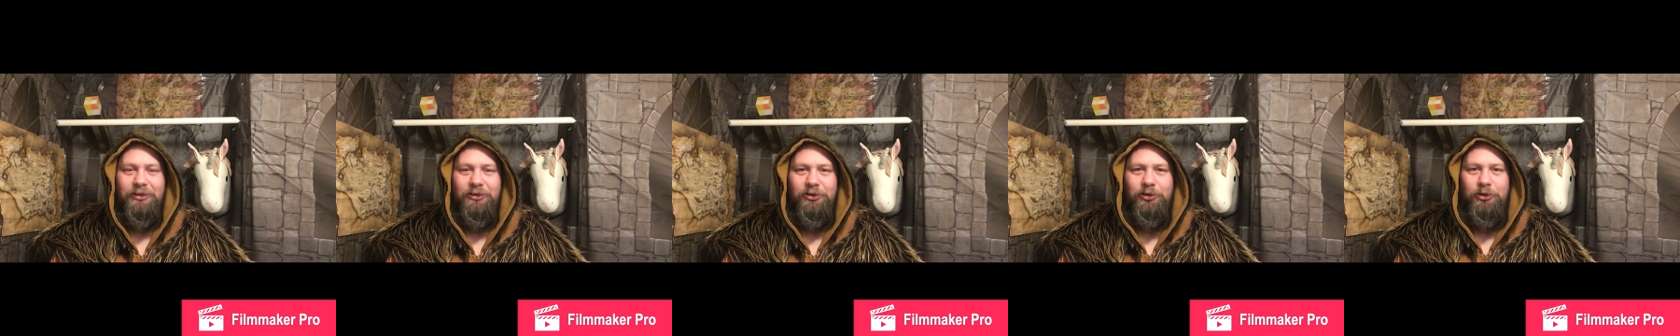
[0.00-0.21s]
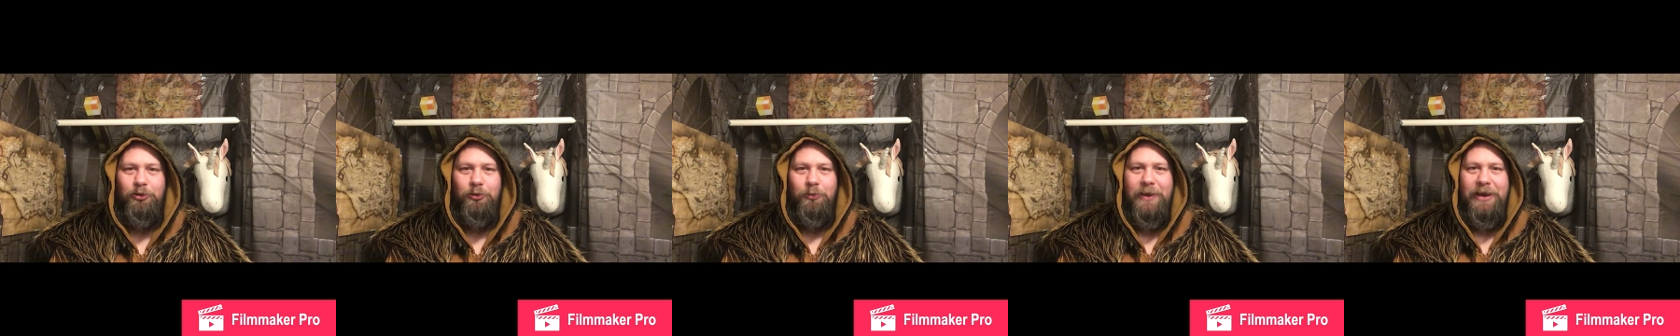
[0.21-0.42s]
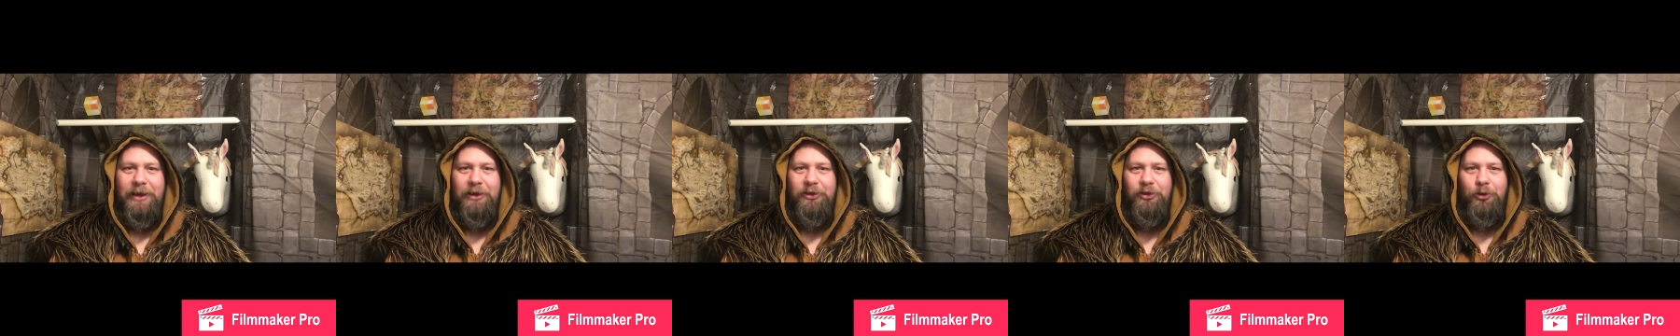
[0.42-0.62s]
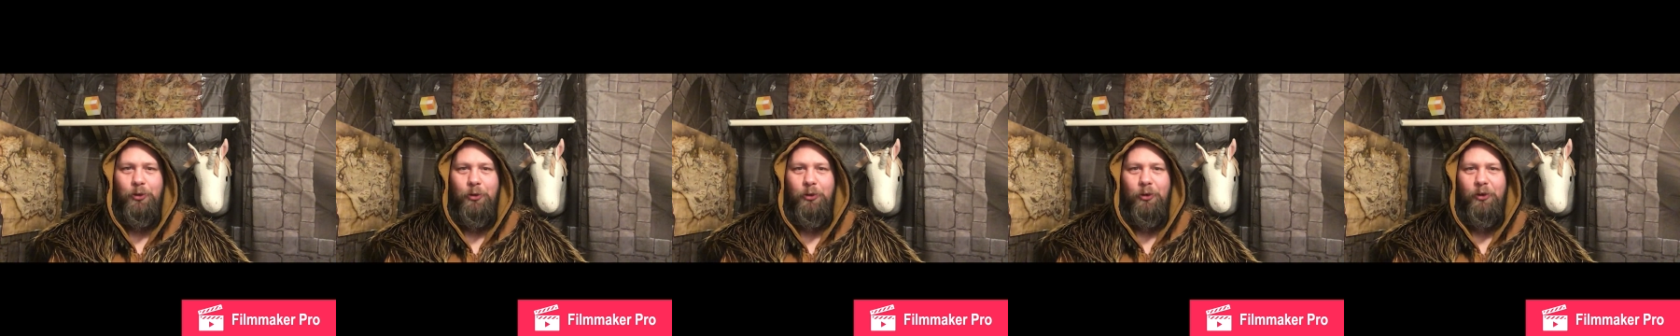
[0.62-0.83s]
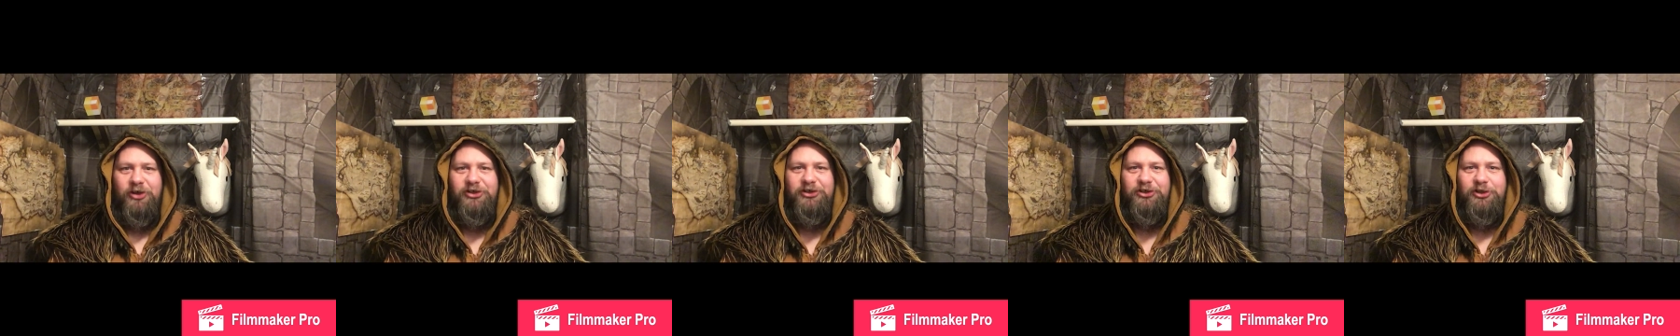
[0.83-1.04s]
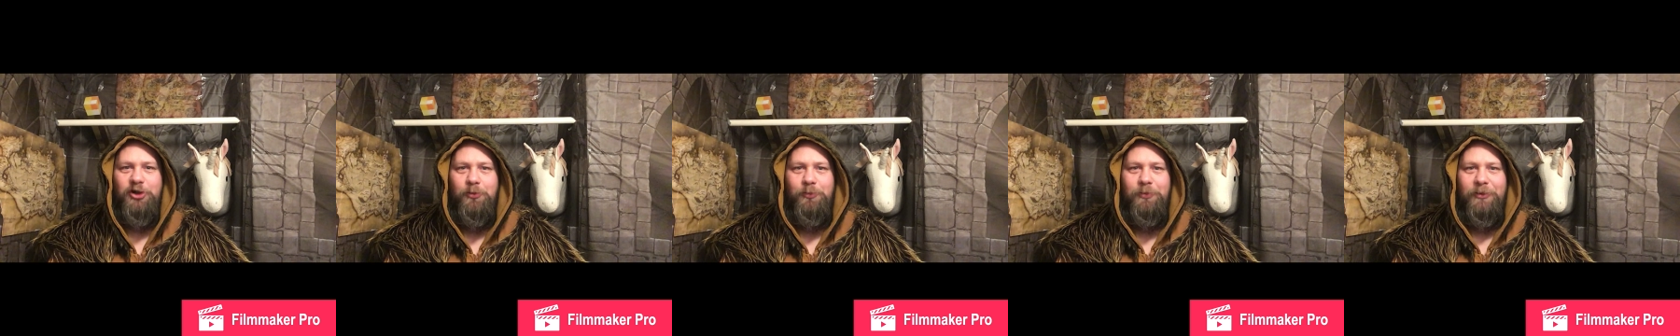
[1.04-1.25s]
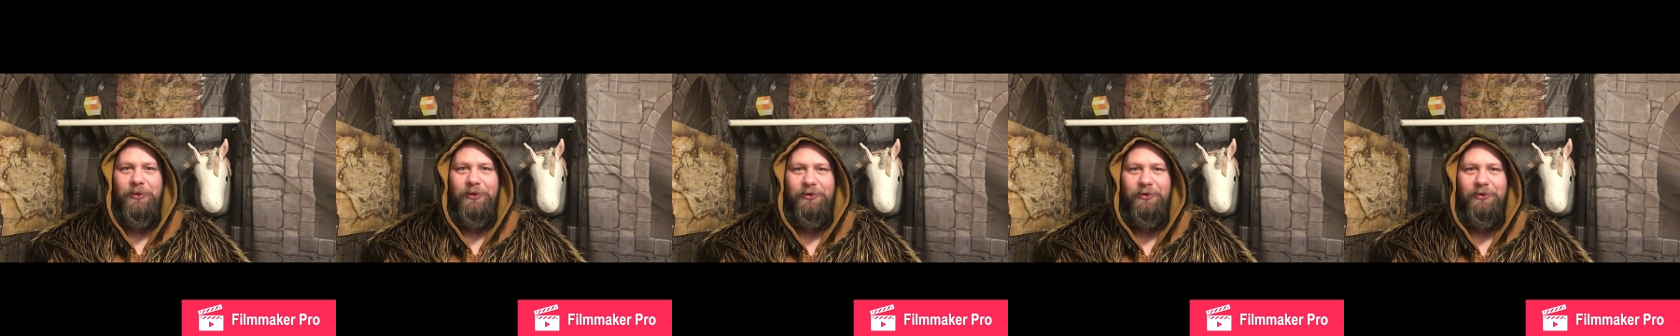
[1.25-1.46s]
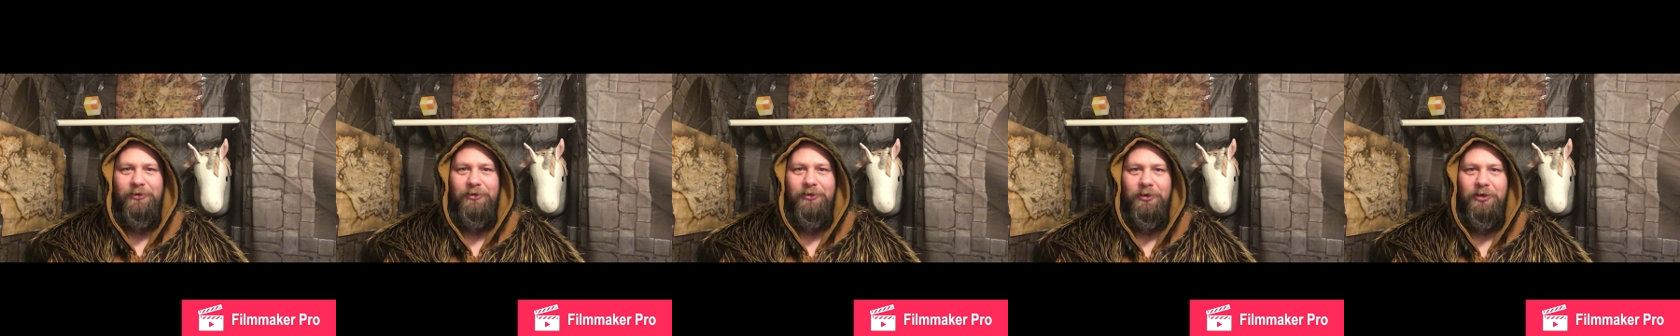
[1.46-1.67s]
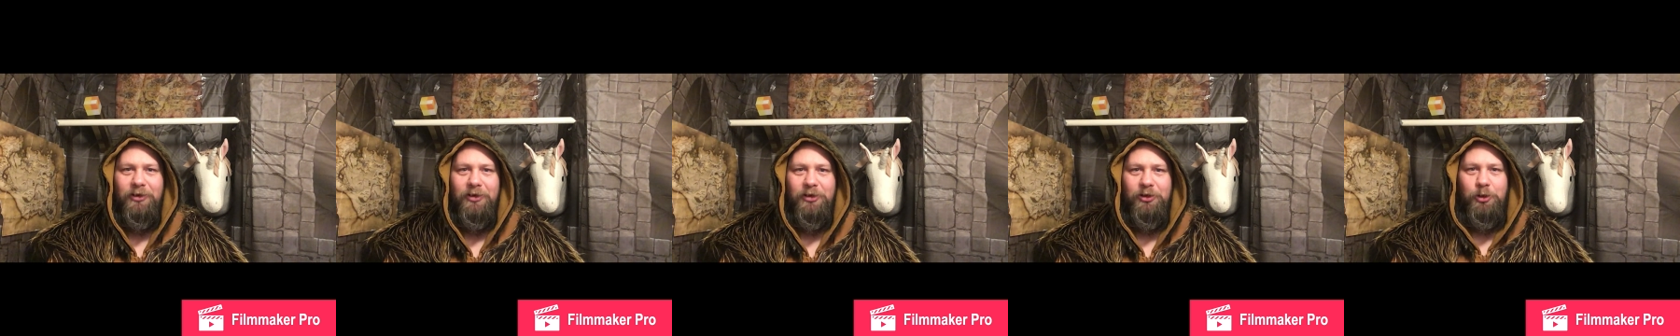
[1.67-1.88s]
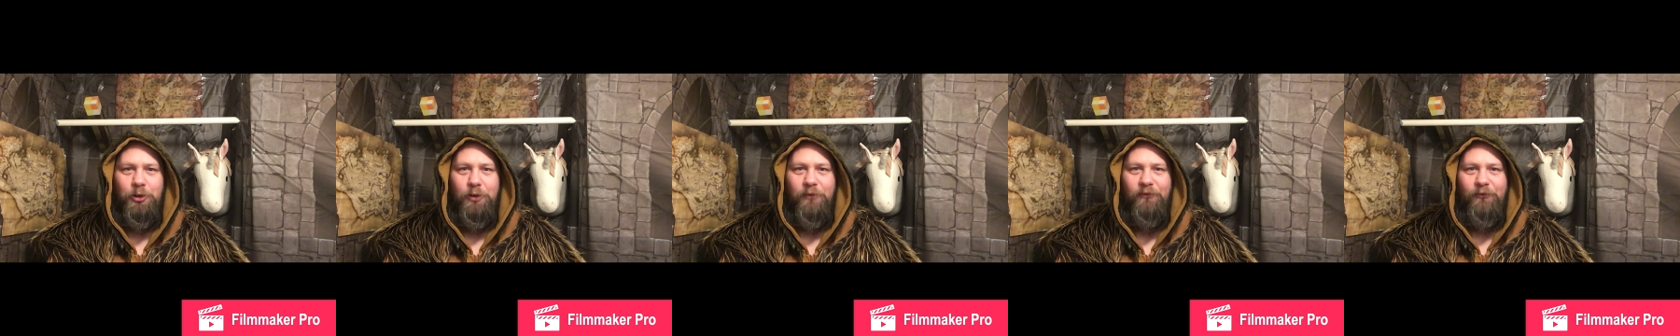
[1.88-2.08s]
to make Thor look stupid,
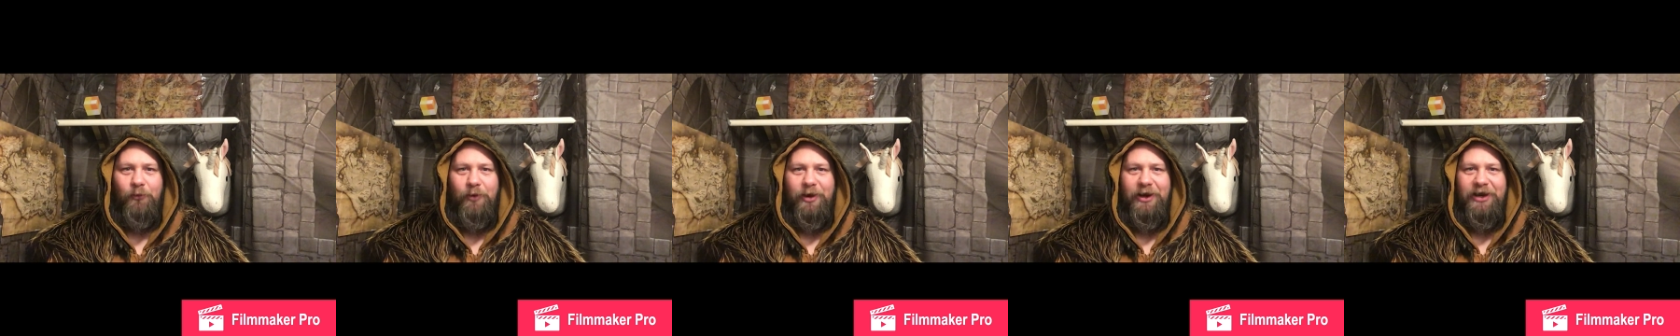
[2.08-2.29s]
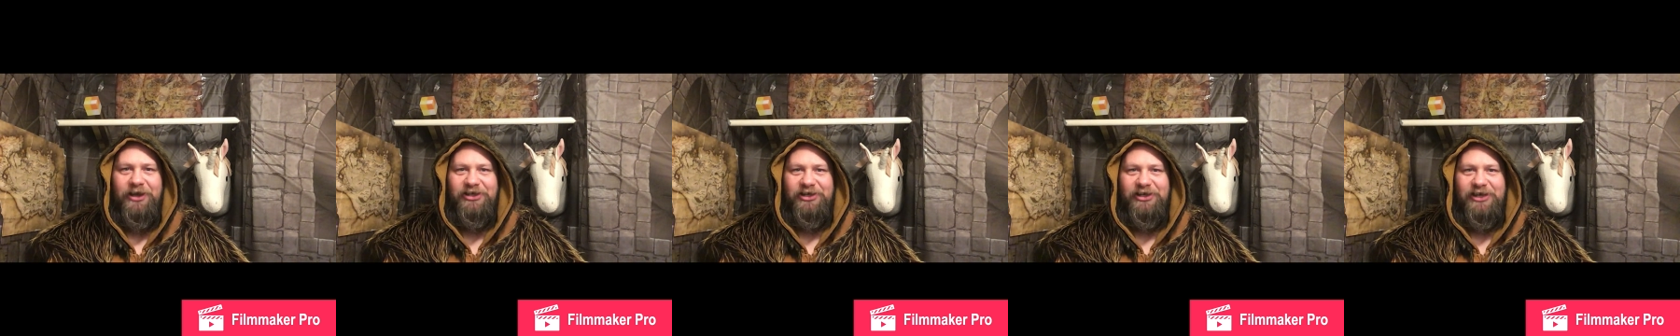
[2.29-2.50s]
to avoid his